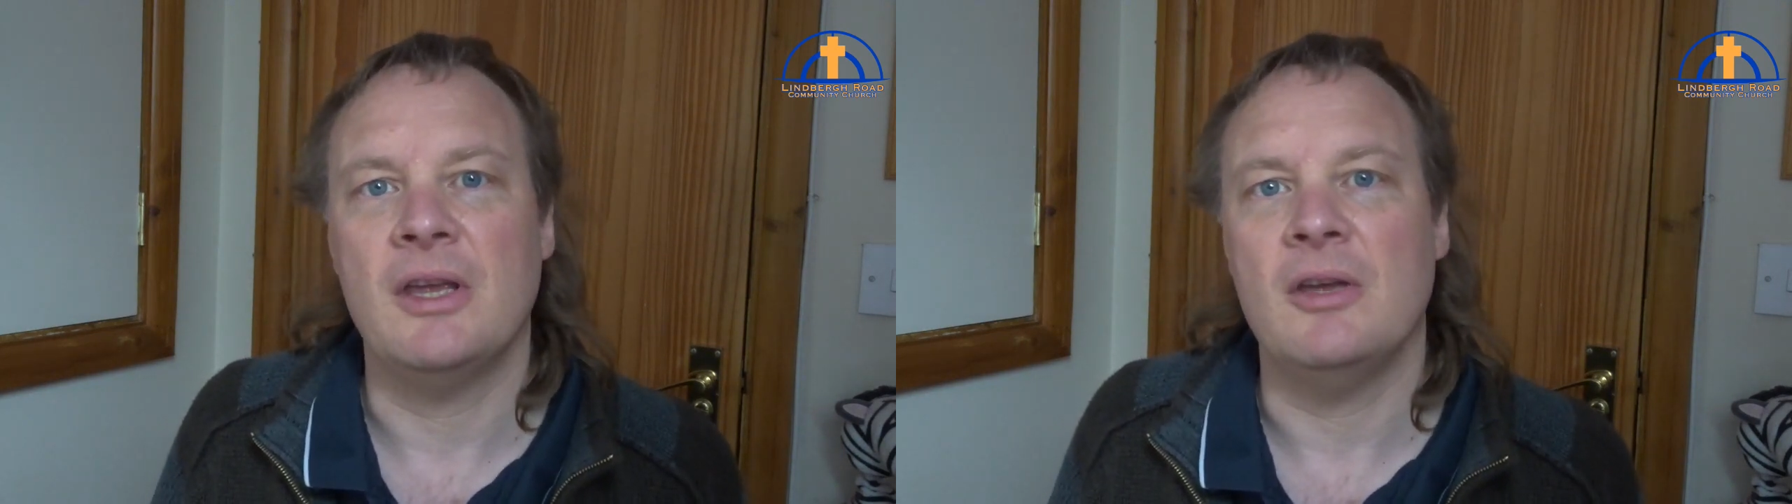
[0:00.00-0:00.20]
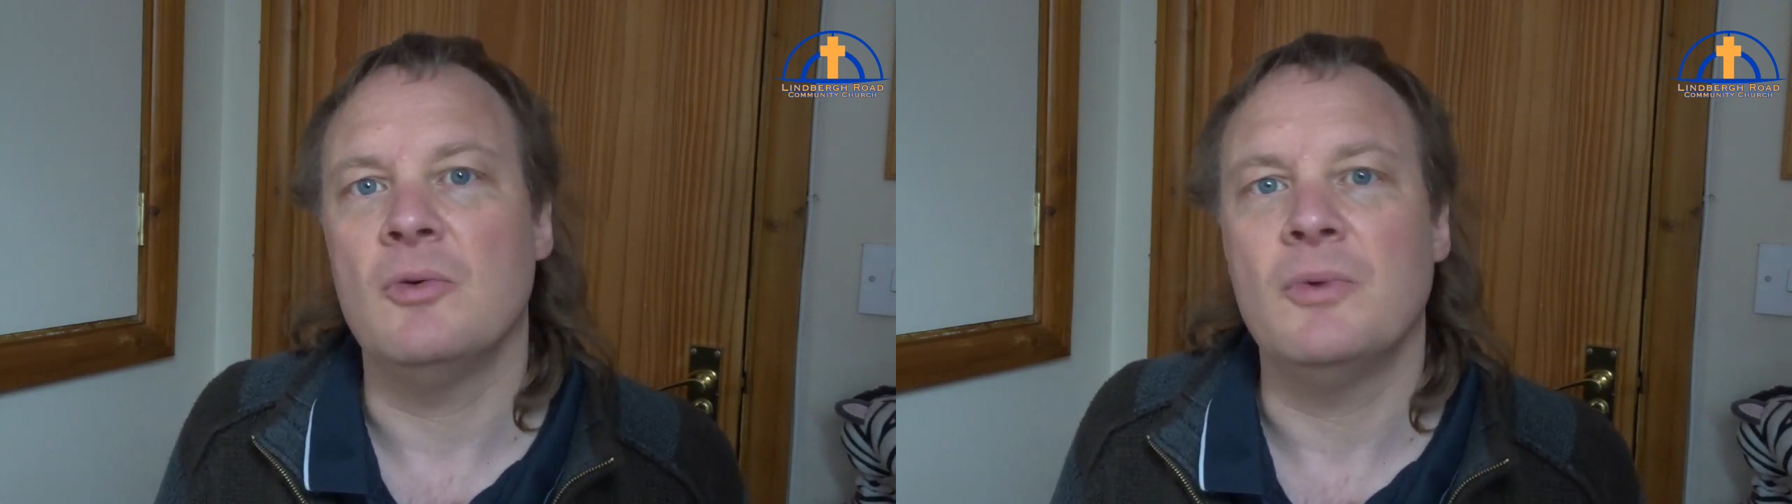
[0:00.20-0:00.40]

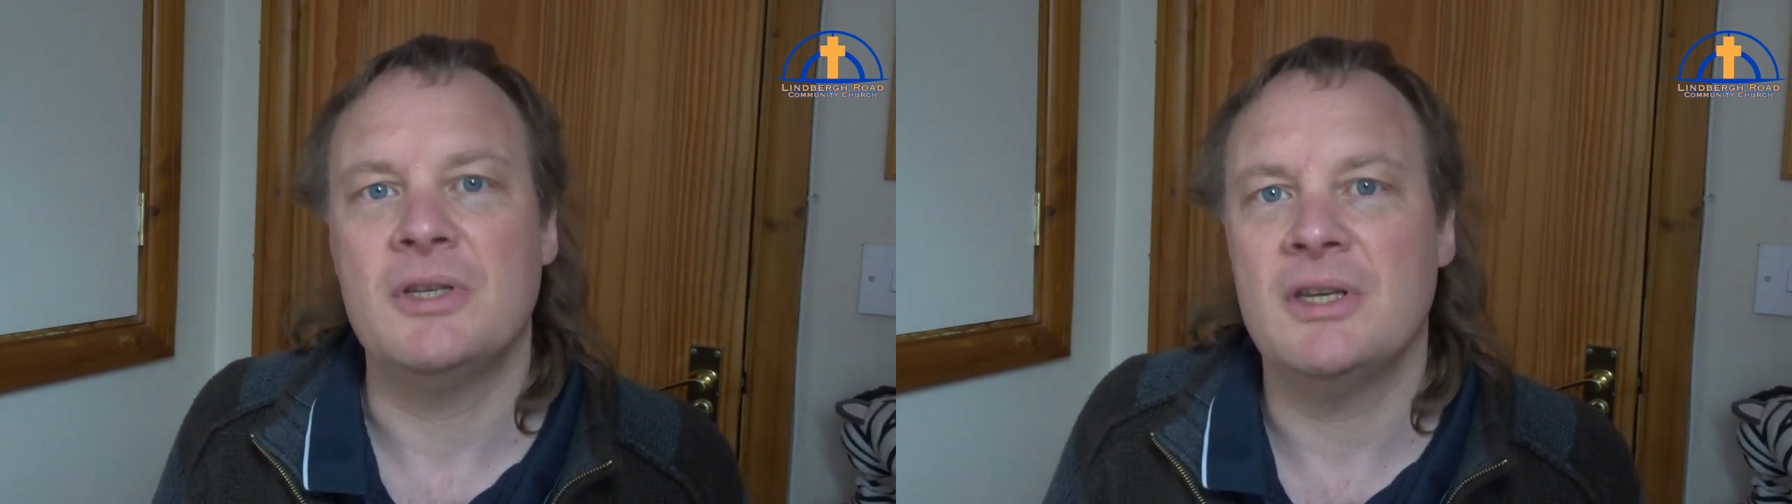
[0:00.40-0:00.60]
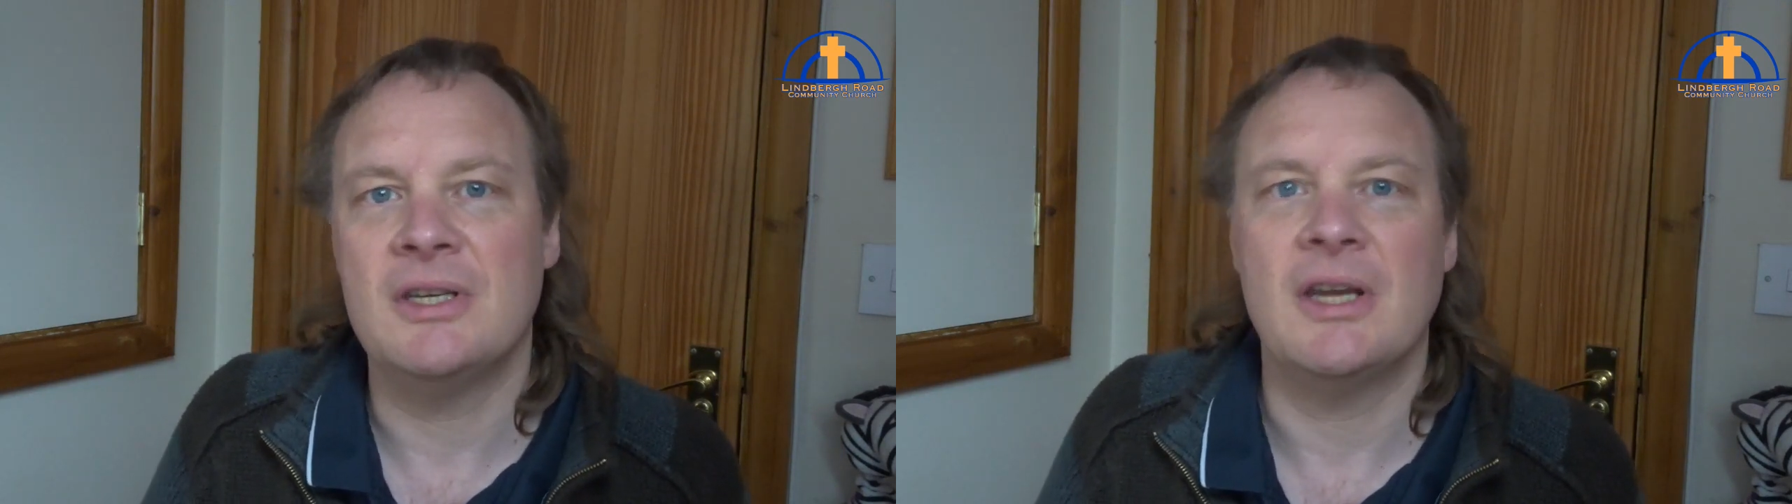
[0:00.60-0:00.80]
He
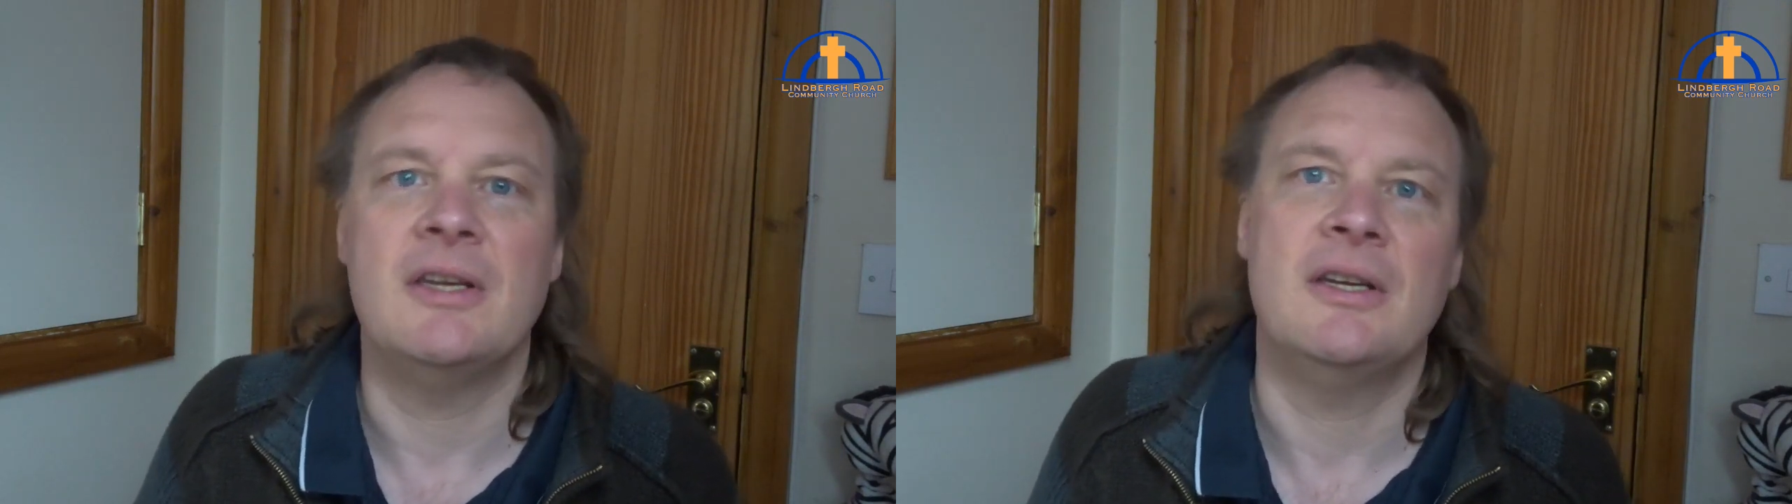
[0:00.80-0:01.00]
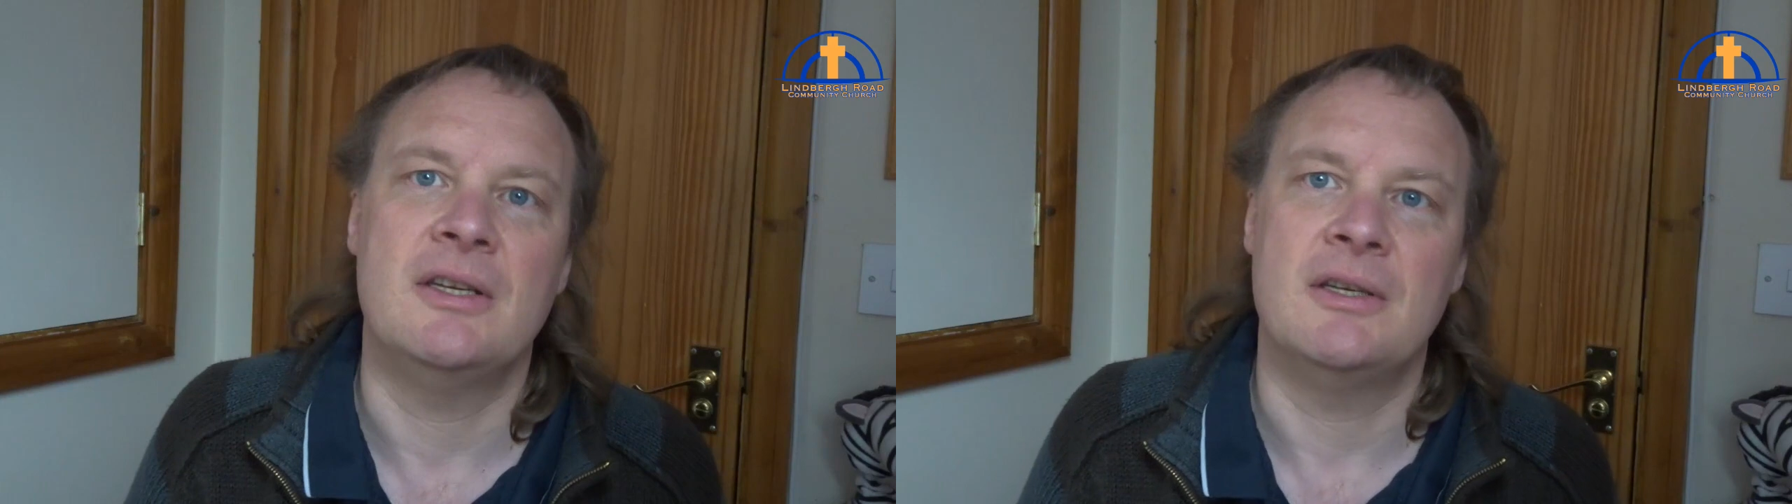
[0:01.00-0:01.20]
always
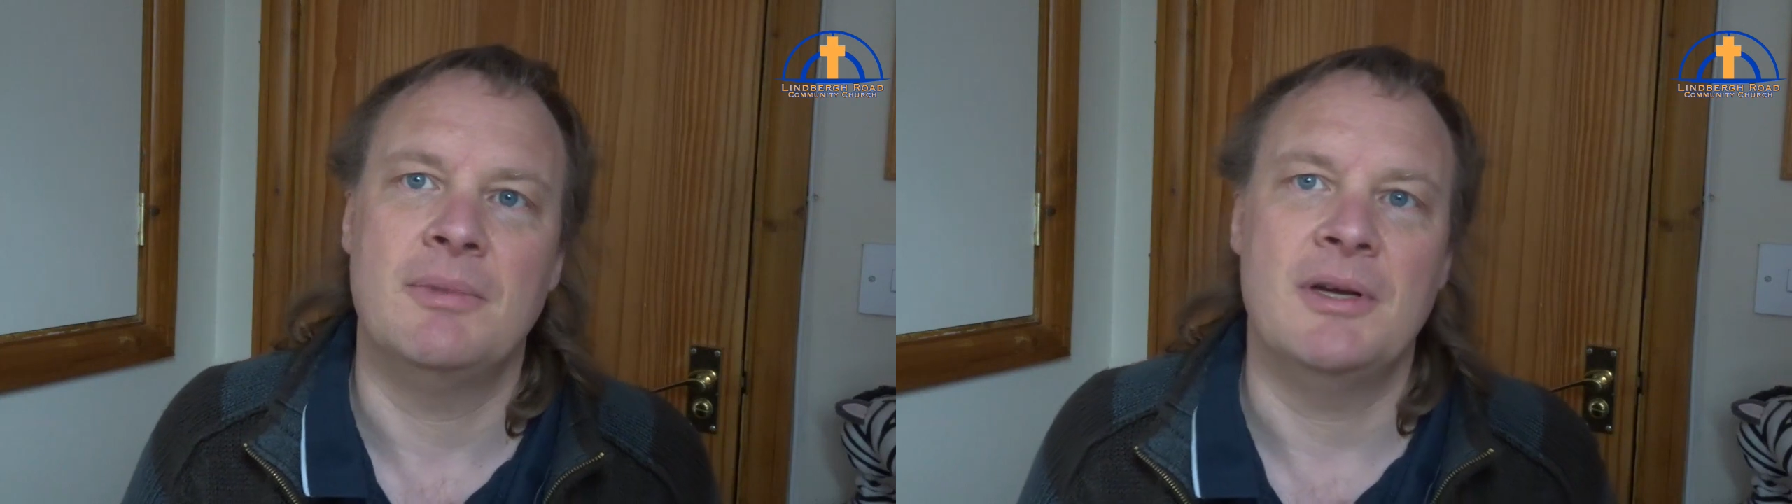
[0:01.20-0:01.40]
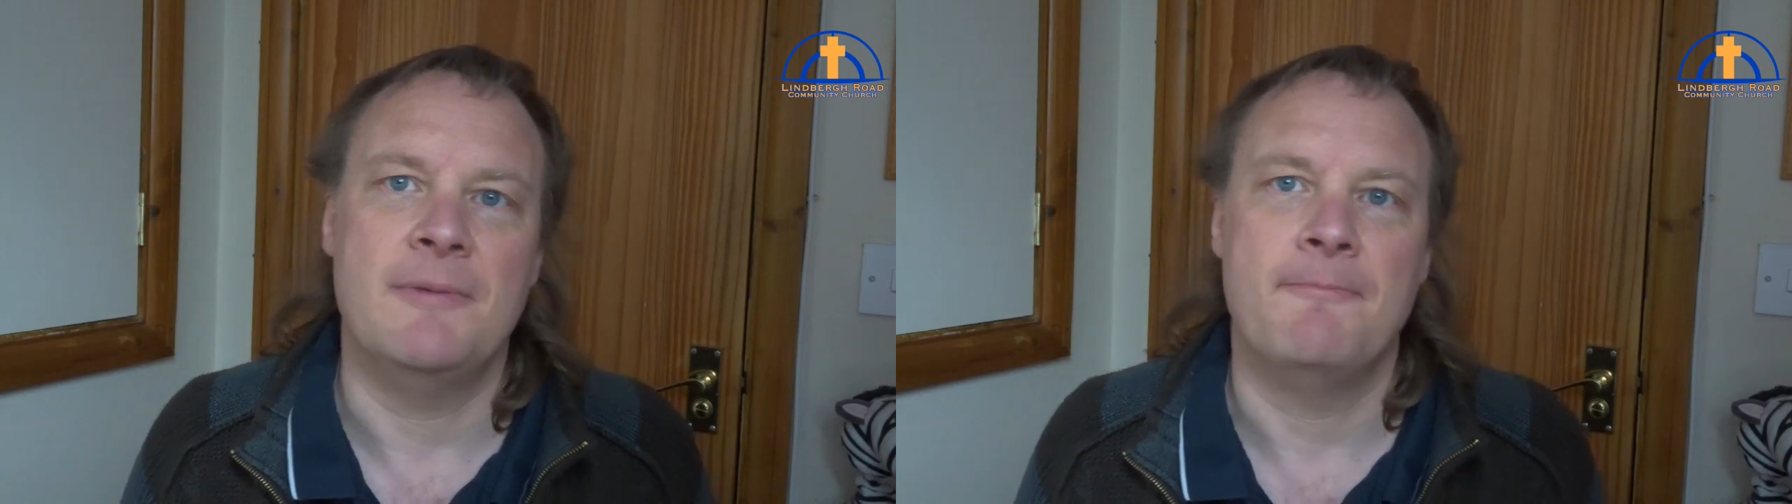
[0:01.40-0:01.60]
intended it to
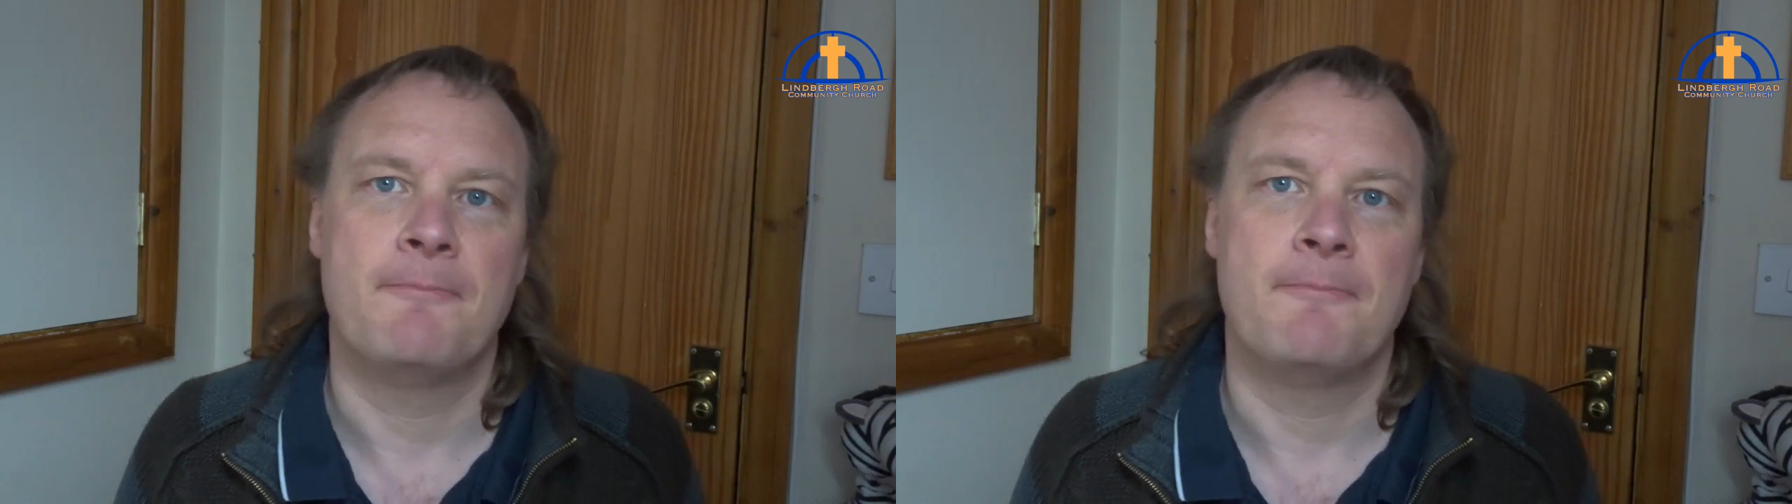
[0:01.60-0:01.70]
be.